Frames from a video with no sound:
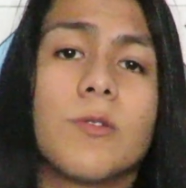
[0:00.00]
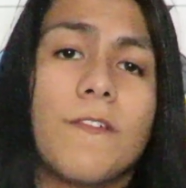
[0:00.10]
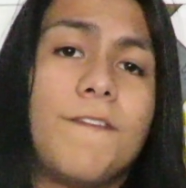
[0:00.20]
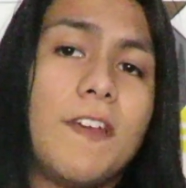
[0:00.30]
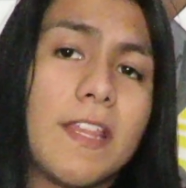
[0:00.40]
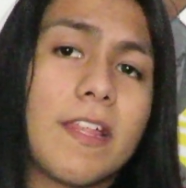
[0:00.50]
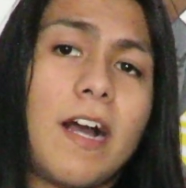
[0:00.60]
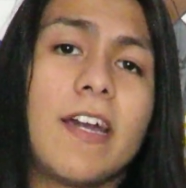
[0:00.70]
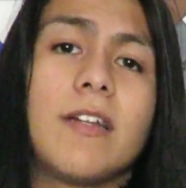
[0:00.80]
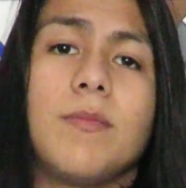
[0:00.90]
the fifth
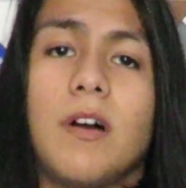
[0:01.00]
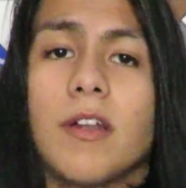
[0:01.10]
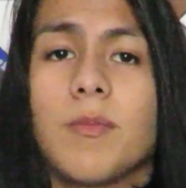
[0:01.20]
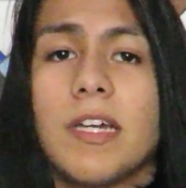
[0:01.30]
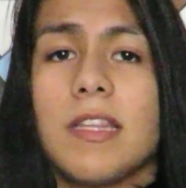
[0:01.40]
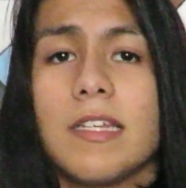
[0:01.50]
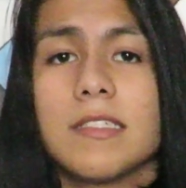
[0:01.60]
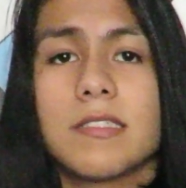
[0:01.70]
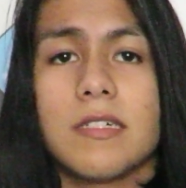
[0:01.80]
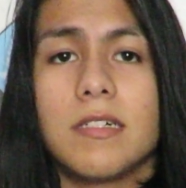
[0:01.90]
item on my
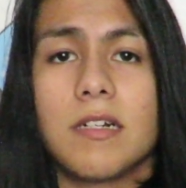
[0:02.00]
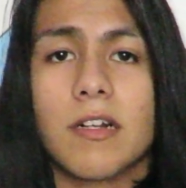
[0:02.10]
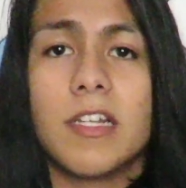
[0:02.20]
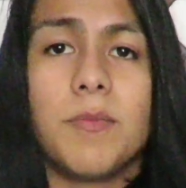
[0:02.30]
list are going to